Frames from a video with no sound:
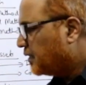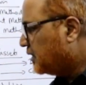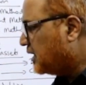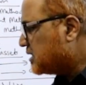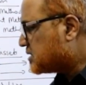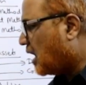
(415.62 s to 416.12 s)

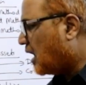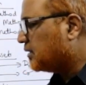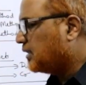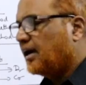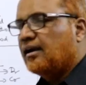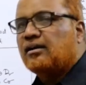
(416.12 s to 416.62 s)
These are
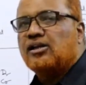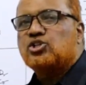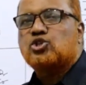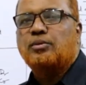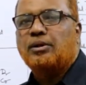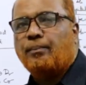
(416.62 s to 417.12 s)
the
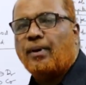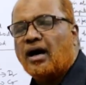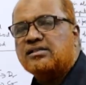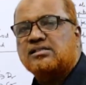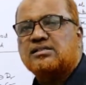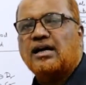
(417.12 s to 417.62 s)
entries to be
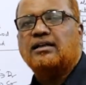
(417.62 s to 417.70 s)
passed